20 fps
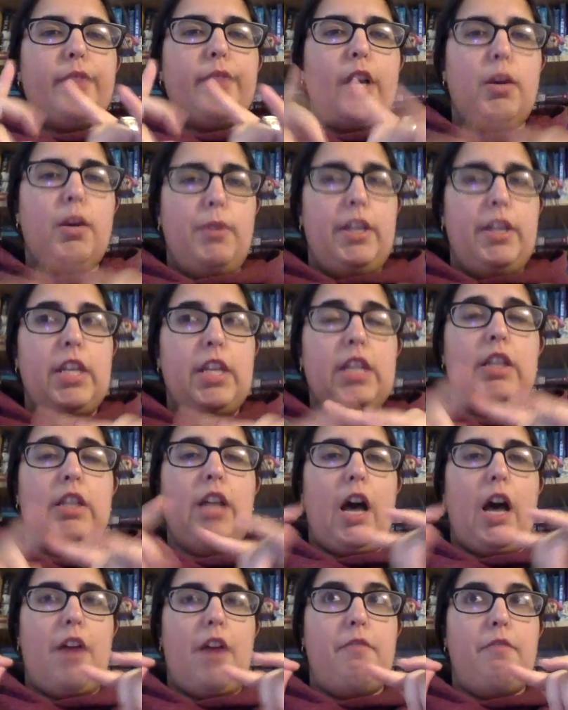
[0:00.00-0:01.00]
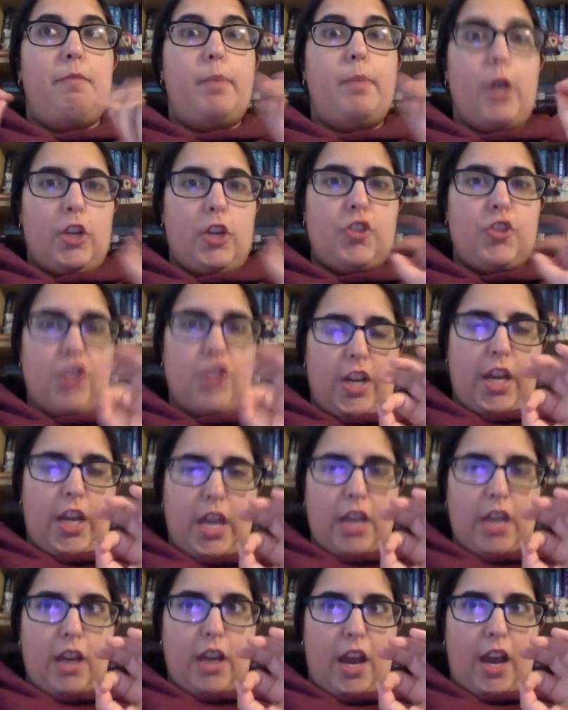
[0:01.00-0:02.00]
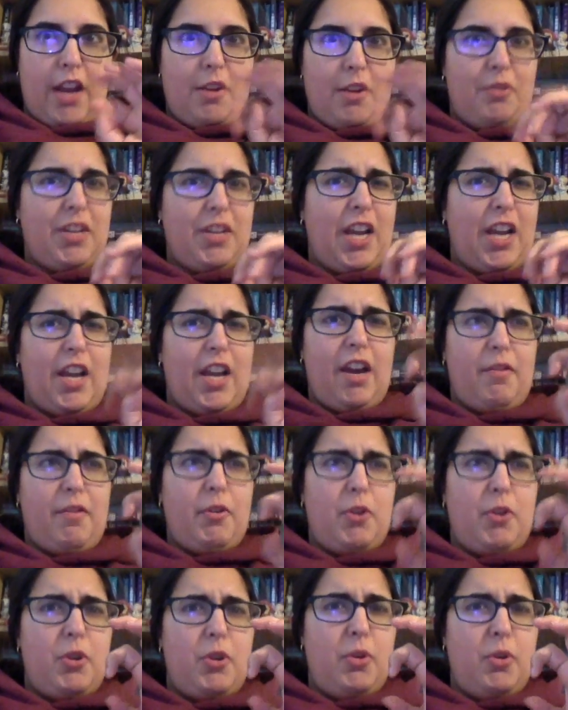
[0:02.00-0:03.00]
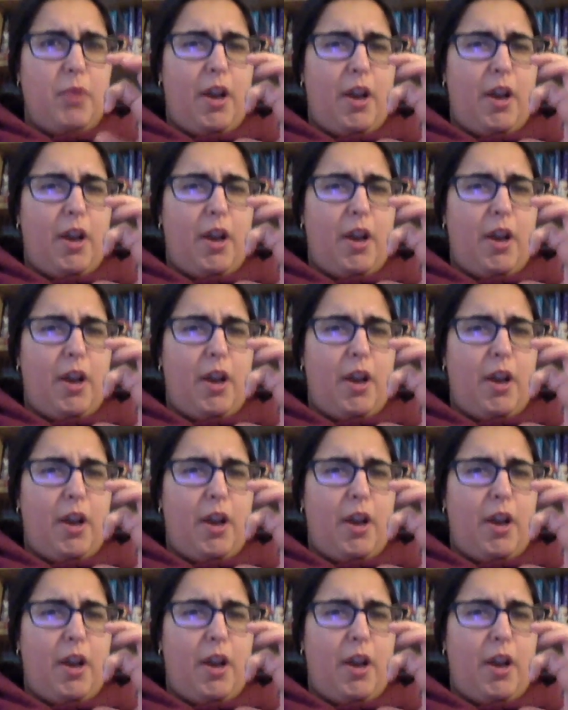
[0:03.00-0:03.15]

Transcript: I really love Book Ginny. I don't think I ever knew